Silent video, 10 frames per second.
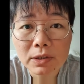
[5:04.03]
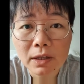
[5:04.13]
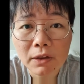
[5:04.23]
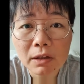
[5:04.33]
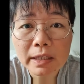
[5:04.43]

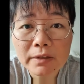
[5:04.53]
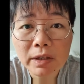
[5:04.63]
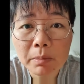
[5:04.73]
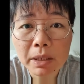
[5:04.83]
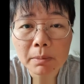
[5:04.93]
the
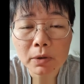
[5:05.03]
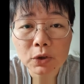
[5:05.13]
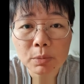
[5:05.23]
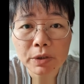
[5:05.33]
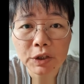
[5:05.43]
living people
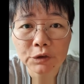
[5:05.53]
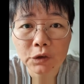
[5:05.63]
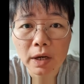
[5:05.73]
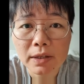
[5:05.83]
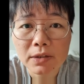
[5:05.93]
to be your
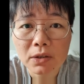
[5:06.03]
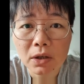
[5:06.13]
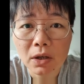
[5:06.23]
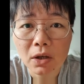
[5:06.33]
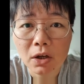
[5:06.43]
friends.
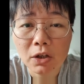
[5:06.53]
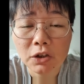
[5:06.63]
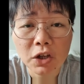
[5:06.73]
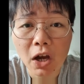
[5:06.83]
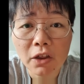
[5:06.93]

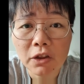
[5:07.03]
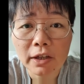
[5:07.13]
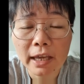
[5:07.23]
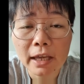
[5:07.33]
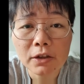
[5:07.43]
Neither
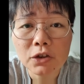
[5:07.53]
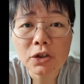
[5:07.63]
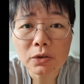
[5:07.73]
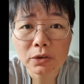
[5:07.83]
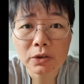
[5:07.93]
can
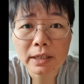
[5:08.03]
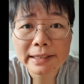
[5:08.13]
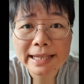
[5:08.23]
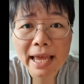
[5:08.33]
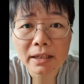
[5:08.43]
you to the
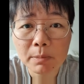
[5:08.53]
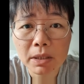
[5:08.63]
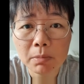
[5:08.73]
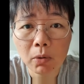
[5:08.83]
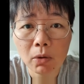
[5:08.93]
dead
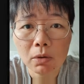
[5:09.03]
people.